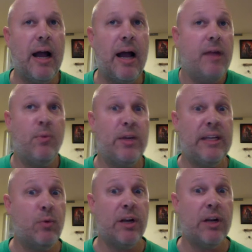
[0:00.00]

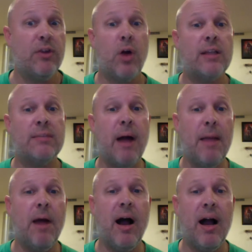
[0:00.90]
wouldn't have crossed my
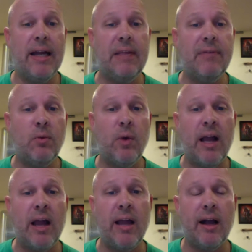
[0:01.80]
mind. Even when
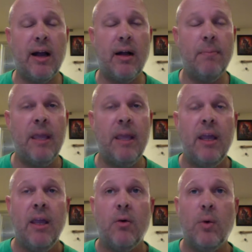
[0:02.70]

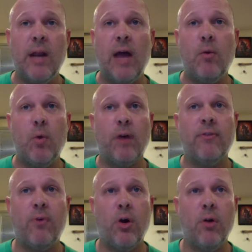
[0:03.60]
I worked
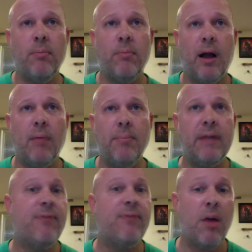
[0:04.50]
for Big
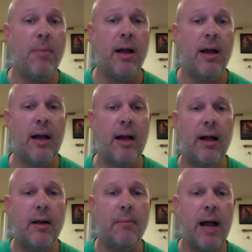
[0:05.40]
Pharma,
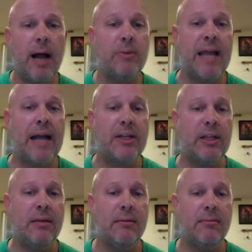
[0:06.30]
I was
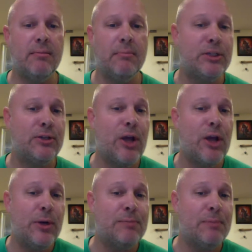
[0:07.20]
actually known
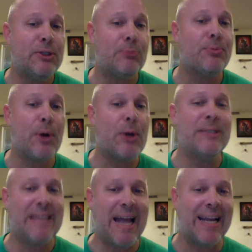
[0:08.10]
as Mr.
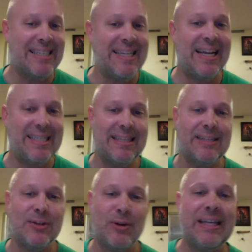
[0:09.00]
Prozac in Texas,
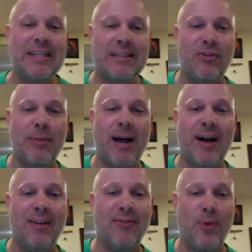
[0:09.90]
or at least for about
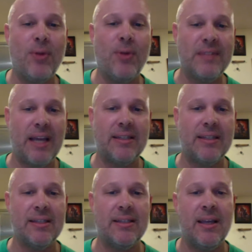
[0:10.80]
a fourth of
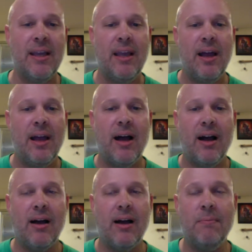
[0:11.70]
Texas.
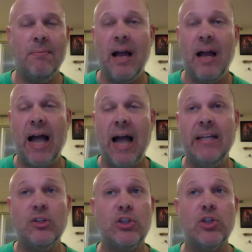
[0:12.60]
I
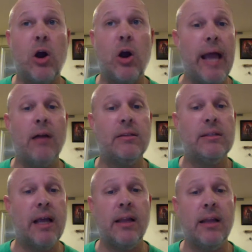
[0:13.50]
didn't start out
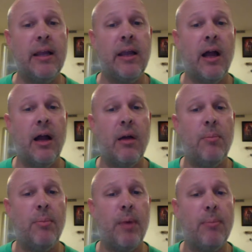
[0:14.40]
selling a
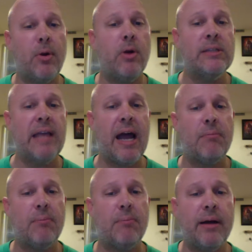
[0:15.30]
Prozac,
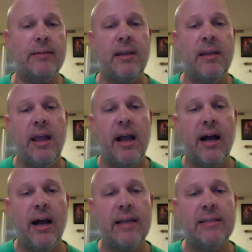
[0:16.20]
but
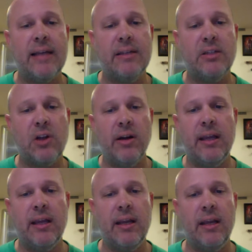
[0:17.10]
as I started
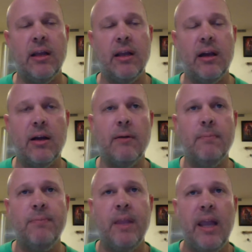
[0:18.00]
getting
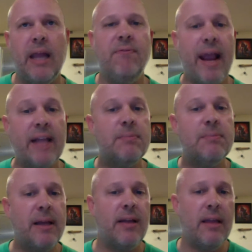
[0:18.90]

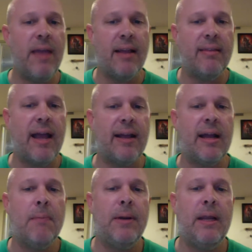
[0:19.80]
advancement in that
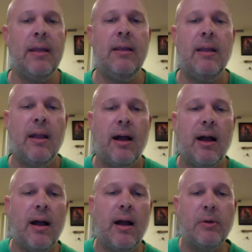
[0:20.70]
company,
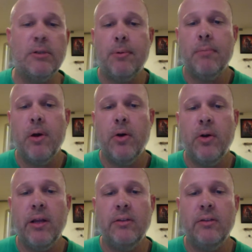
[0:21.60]
I was promoted